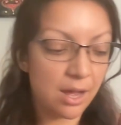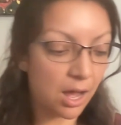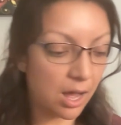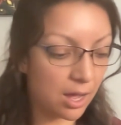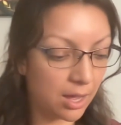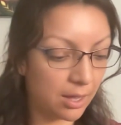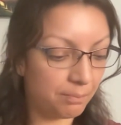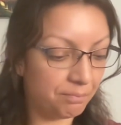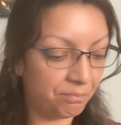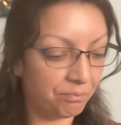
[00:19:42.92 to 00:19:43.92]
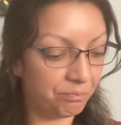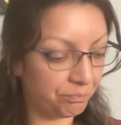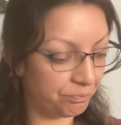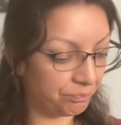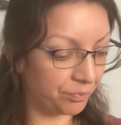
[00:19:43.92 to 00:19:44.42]

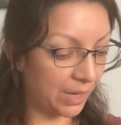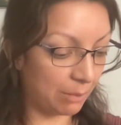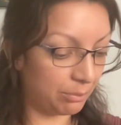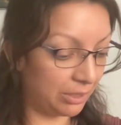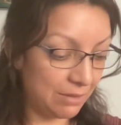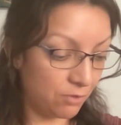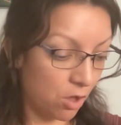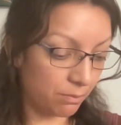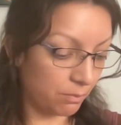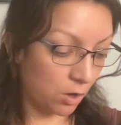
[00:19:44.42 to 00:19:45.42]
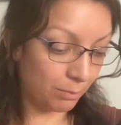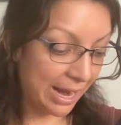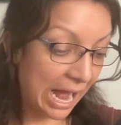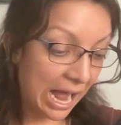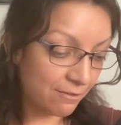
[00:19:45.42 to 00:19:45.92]
I believe on
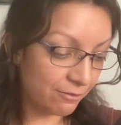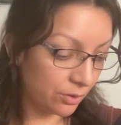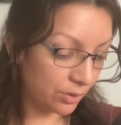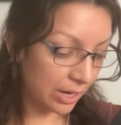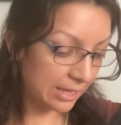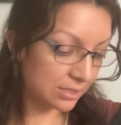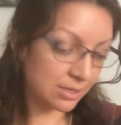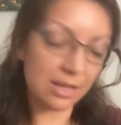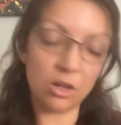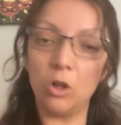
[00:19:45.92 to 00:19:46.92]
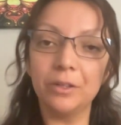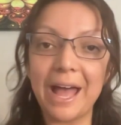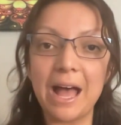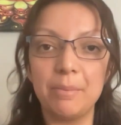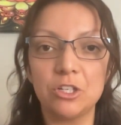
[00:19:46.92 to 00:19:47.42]
my iPhone, it's called
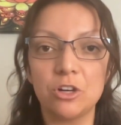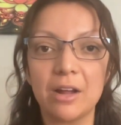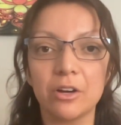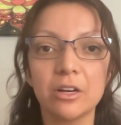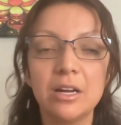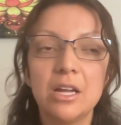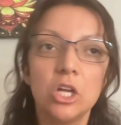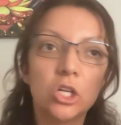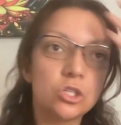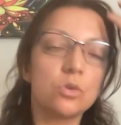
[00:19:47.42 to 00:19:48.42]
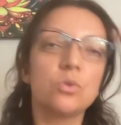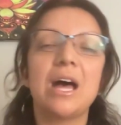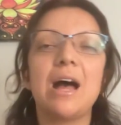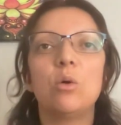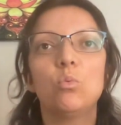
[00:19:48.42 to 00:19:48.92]
Habit Tracker, so
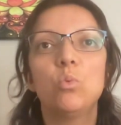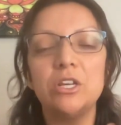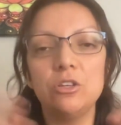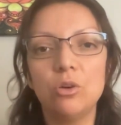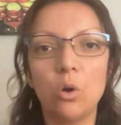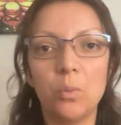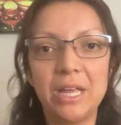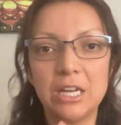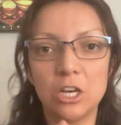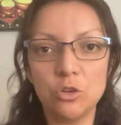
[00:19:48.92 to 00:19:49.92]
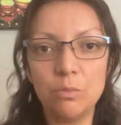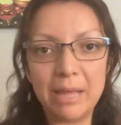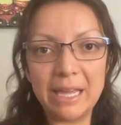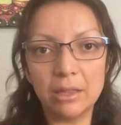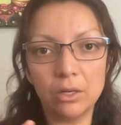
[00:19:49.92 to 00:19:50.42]
that when you go in and you
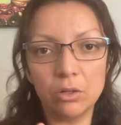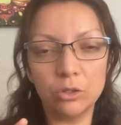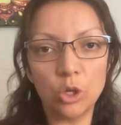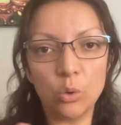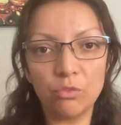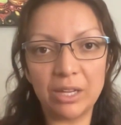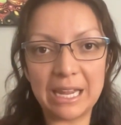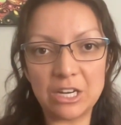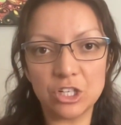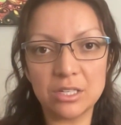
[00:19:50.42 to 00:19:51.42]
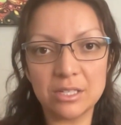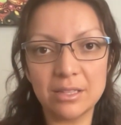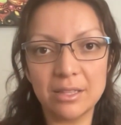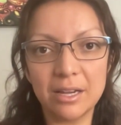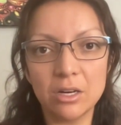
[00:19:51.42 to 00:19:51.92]
make little notifications
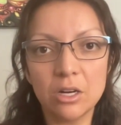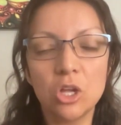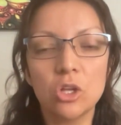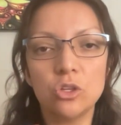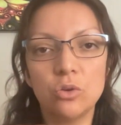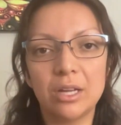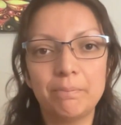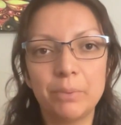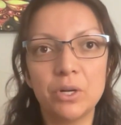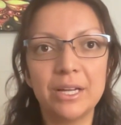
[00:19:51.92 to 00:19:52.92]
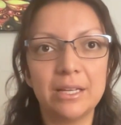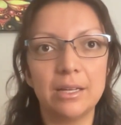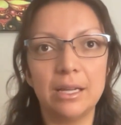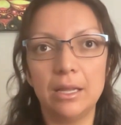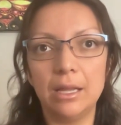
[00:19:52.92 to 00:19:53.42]
in there, you can put
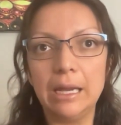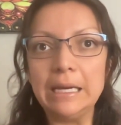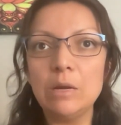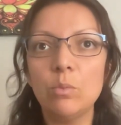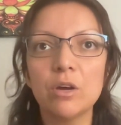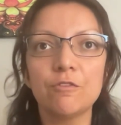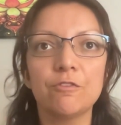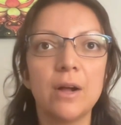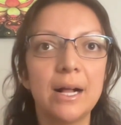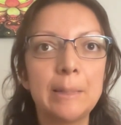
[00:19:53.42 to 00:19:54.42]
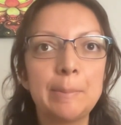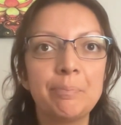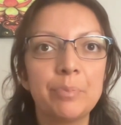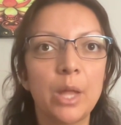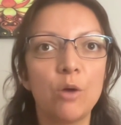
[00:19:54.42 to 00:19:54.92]
anywhere
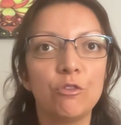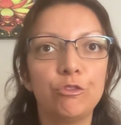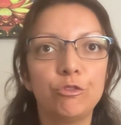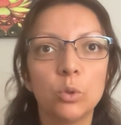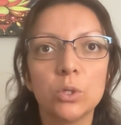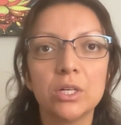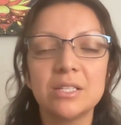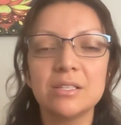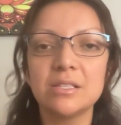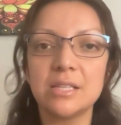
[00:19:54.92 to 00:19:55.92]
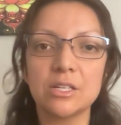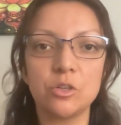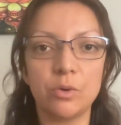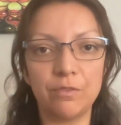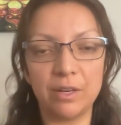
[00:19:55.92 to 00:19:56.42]
from 4 to
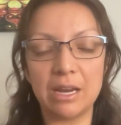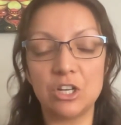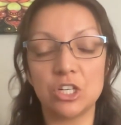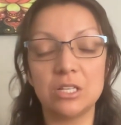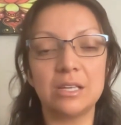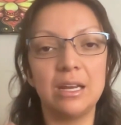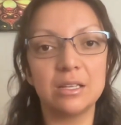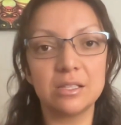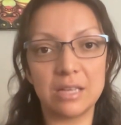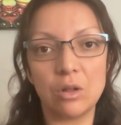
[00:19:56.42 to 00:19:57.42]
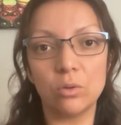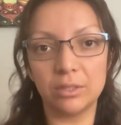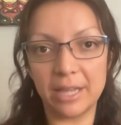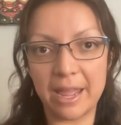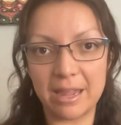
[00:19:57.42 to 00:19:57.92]
6 notifications in a single
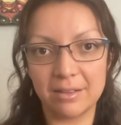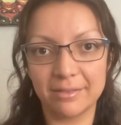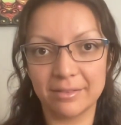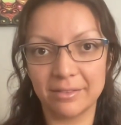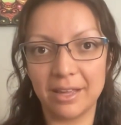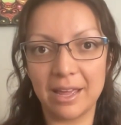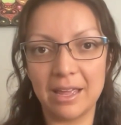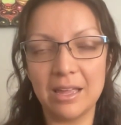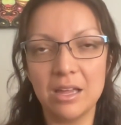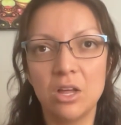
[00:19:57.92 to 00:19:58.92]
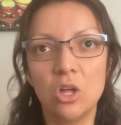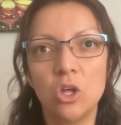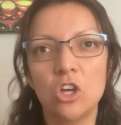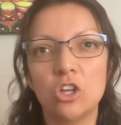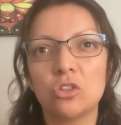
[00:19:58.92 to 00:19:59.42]
day, okay?
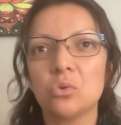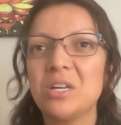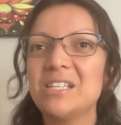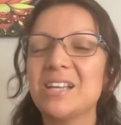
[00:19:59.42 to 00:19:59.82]
3